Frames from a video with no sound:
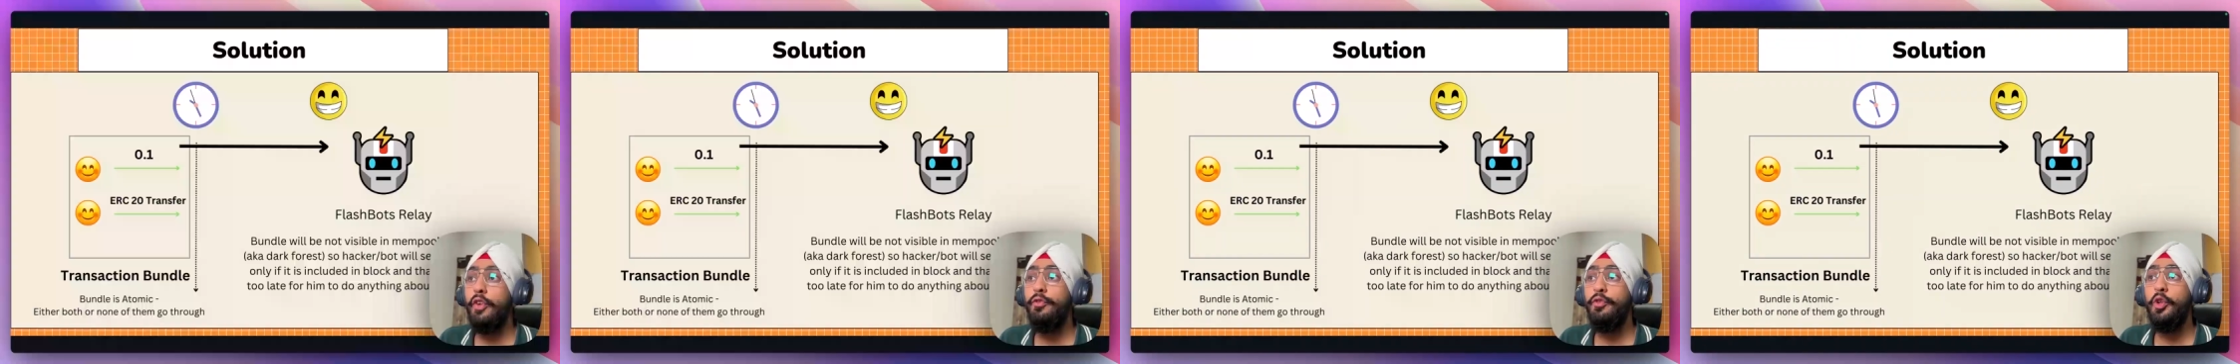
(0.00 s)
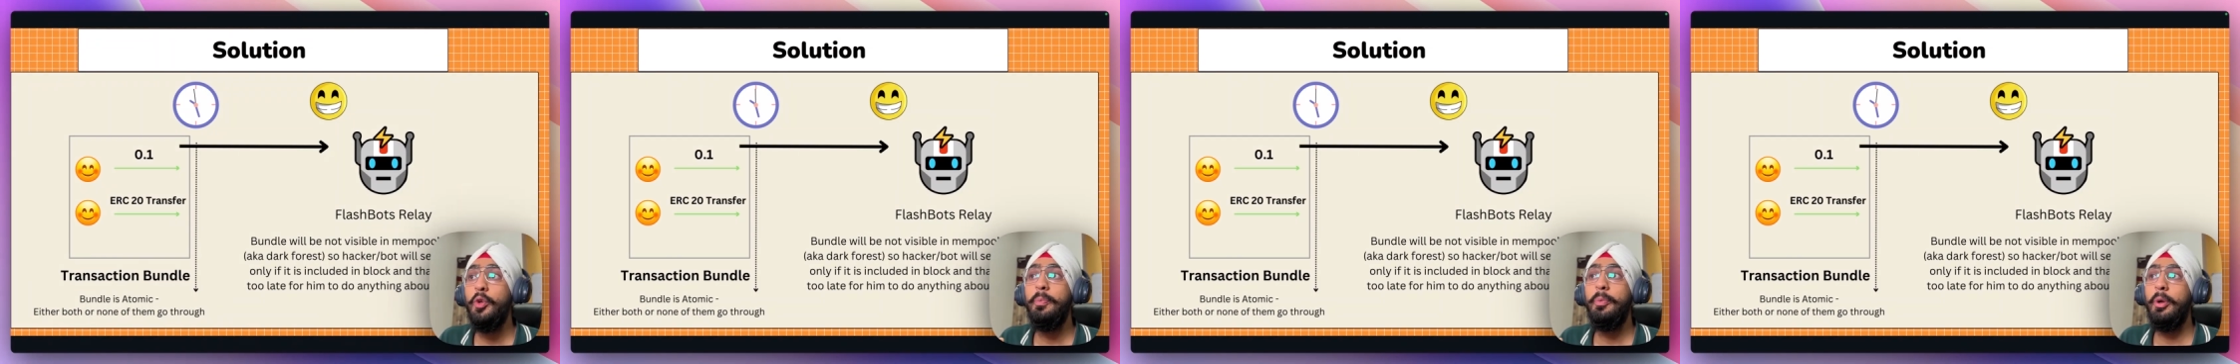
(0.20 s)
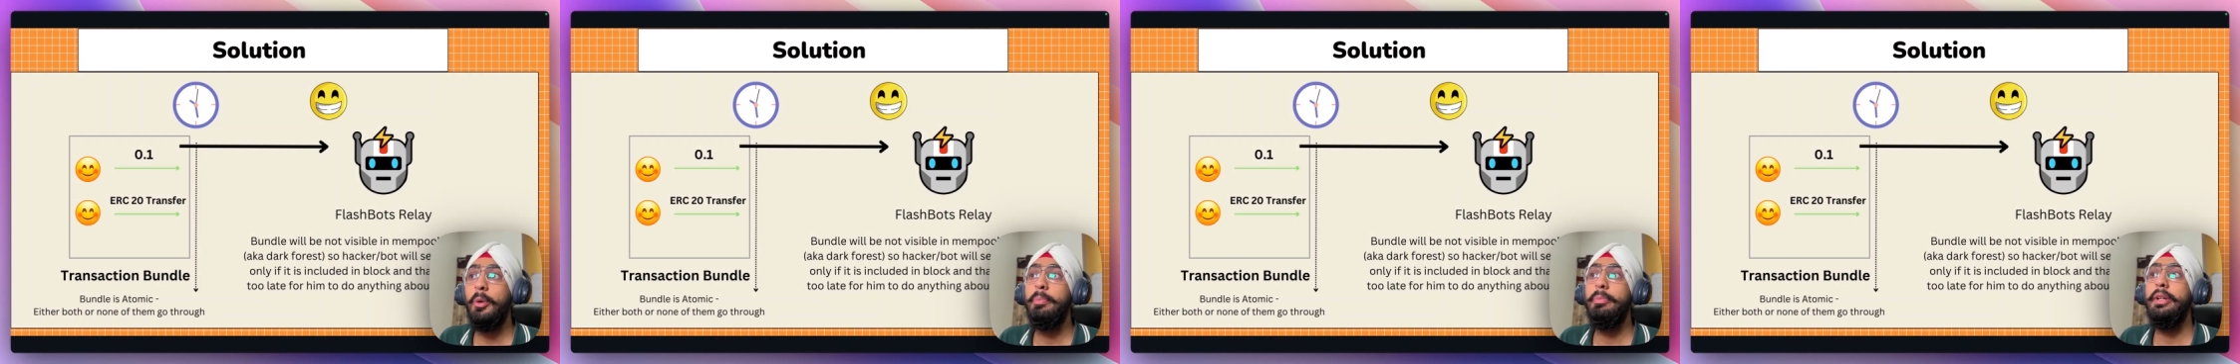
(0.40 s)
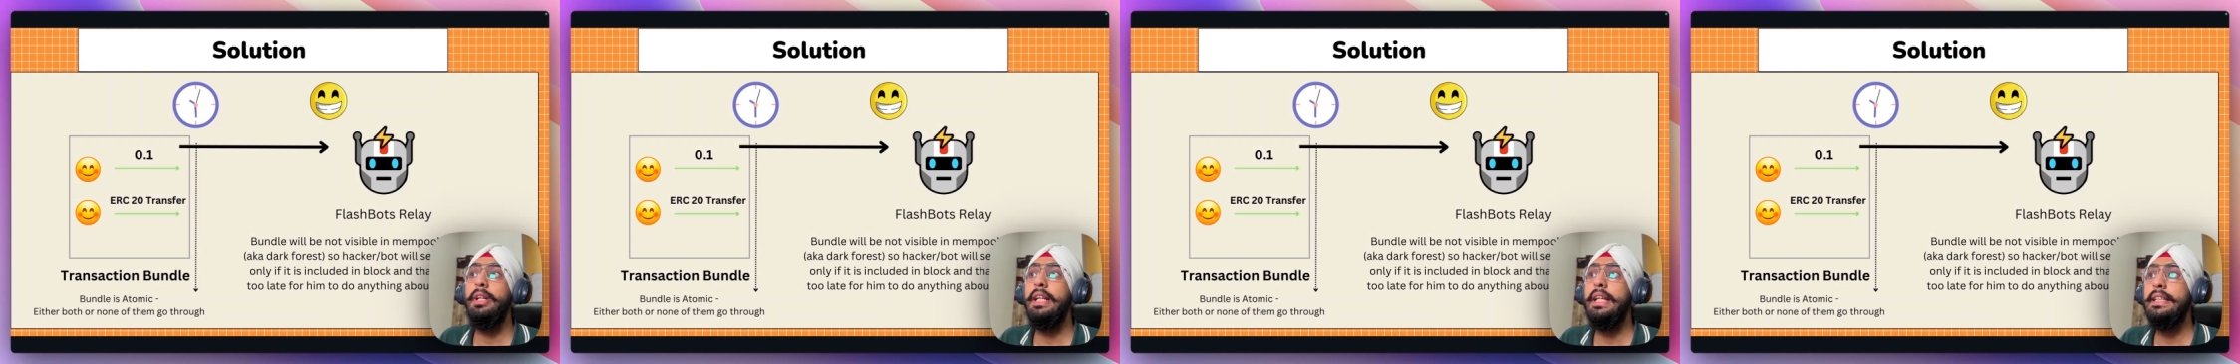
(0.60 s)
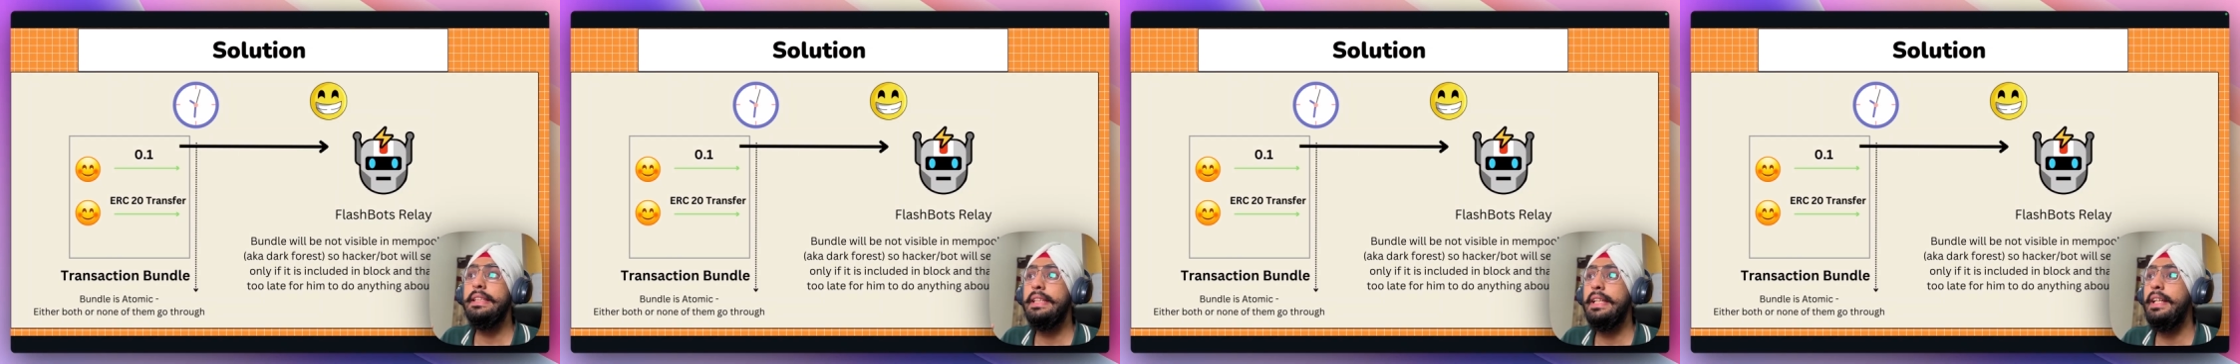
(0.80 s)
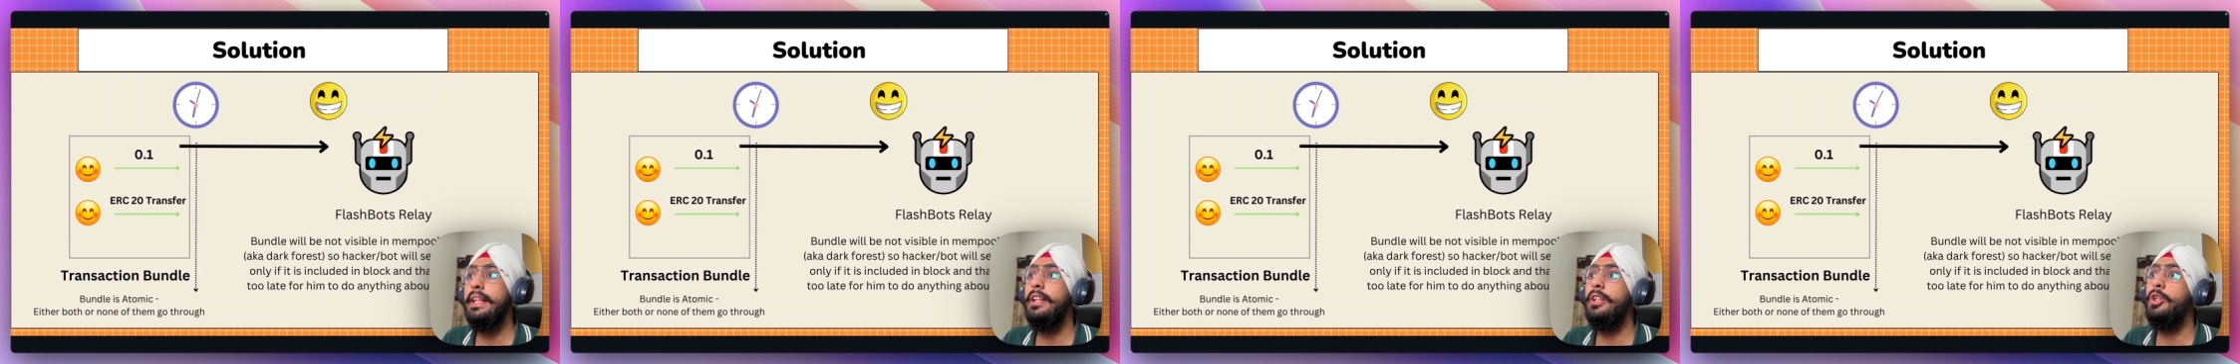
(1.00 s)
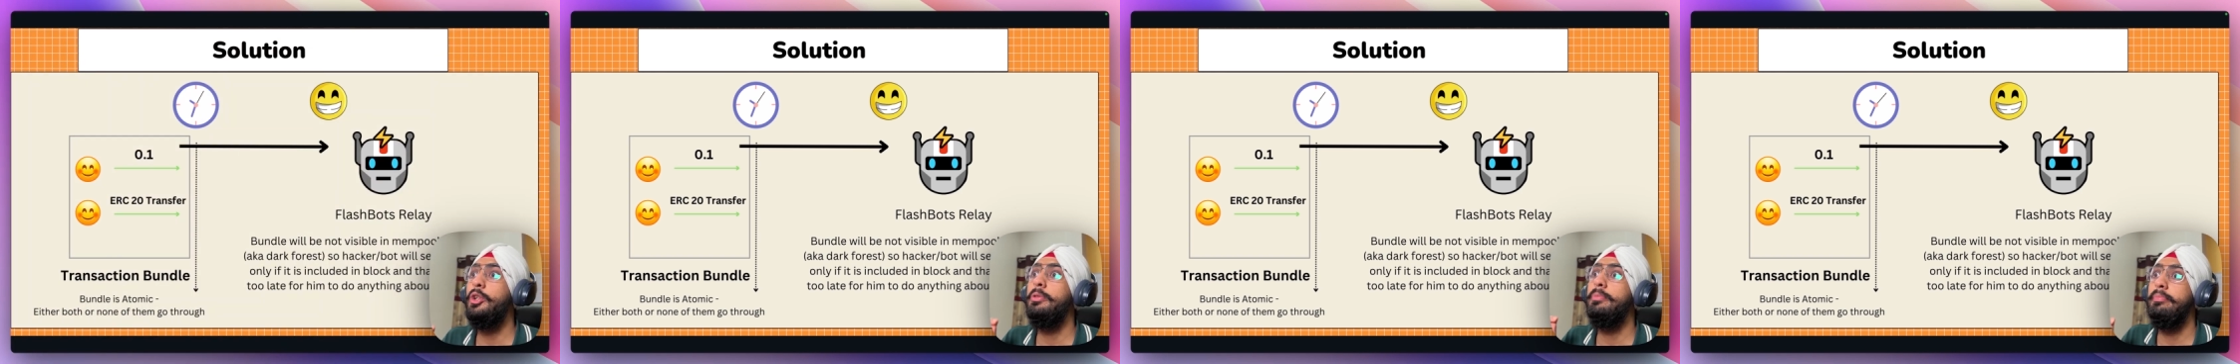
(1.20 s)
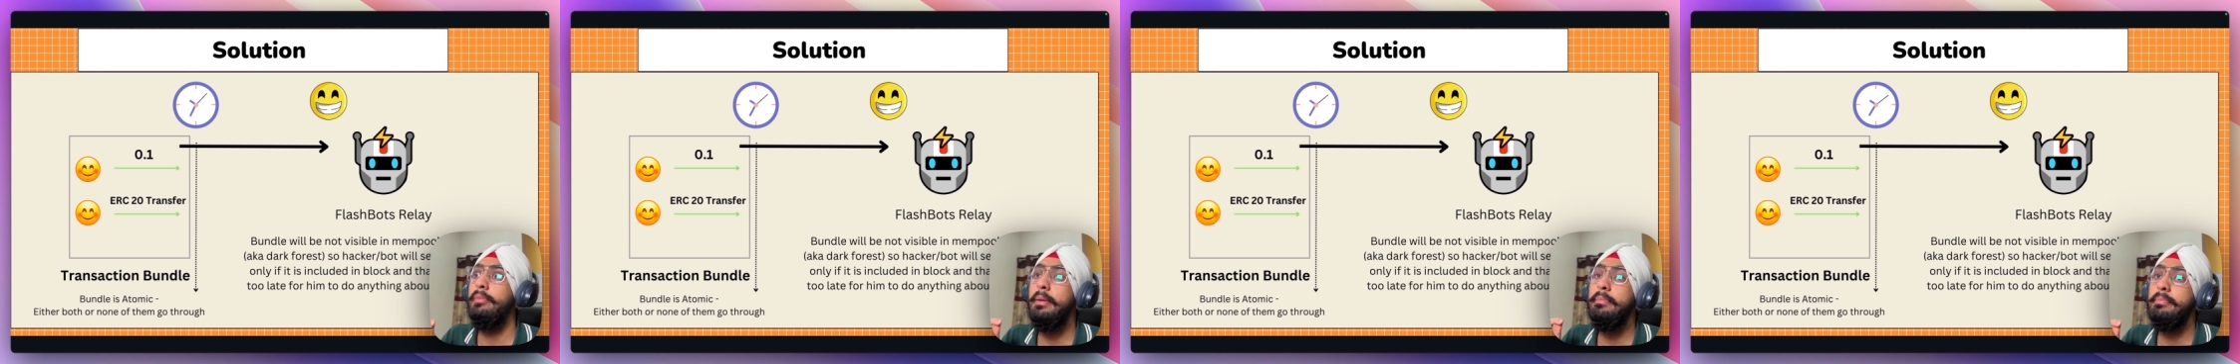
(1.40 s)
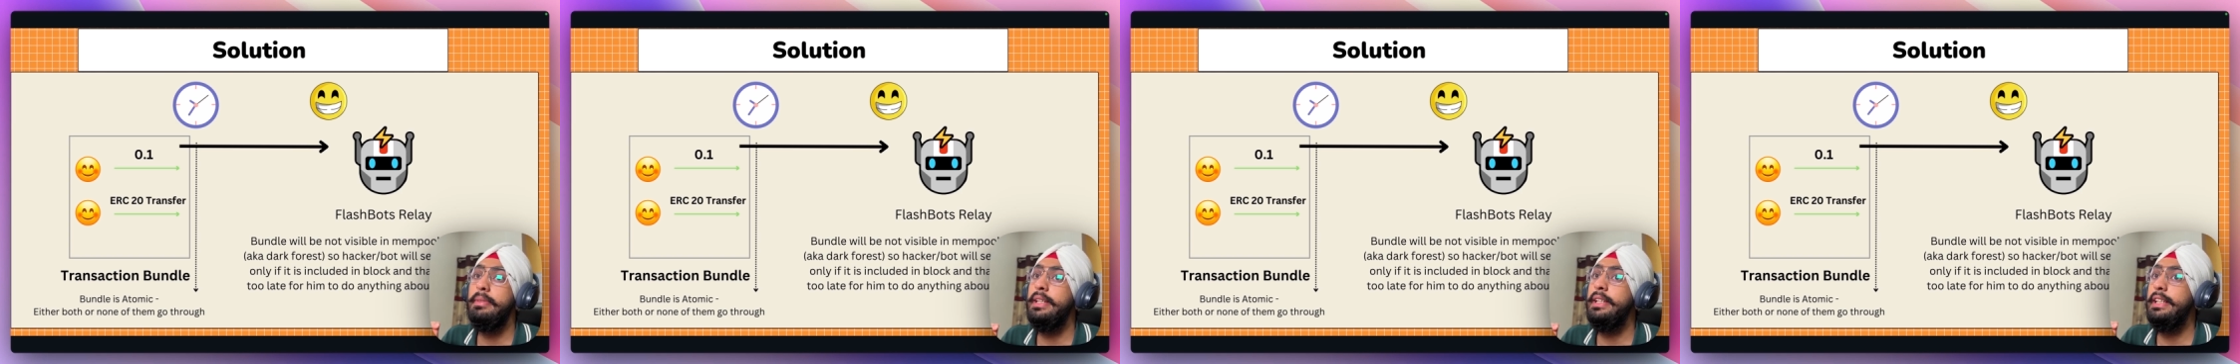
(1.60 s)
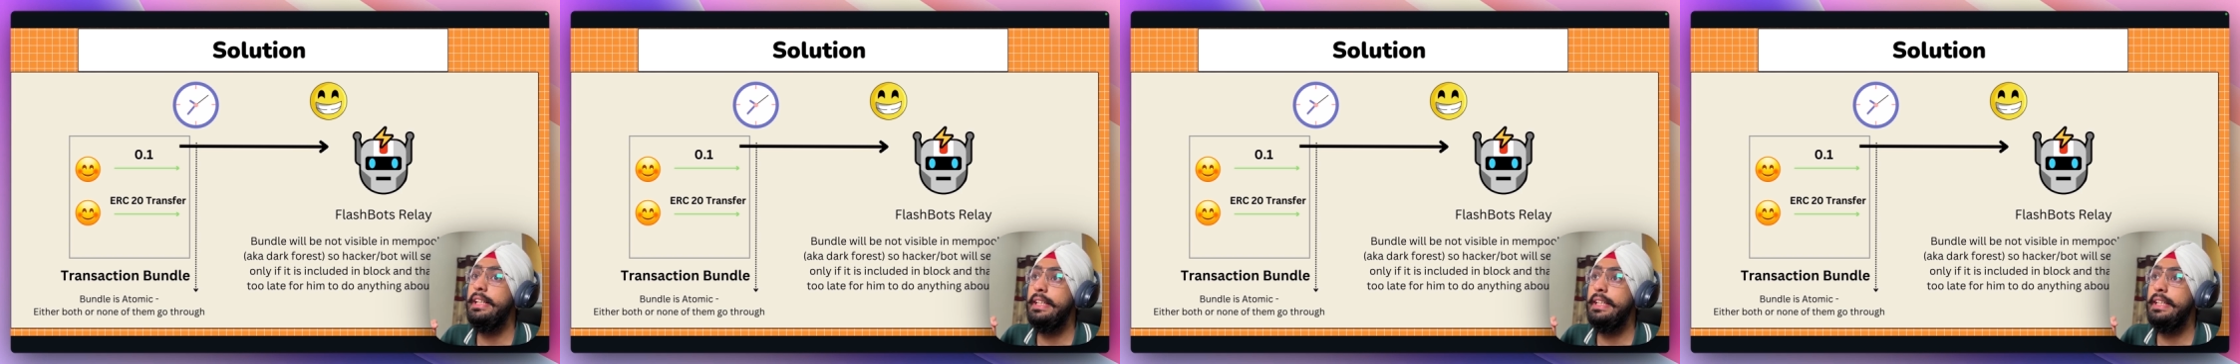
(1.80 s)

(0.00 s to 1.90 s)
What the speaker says: few properties here to remember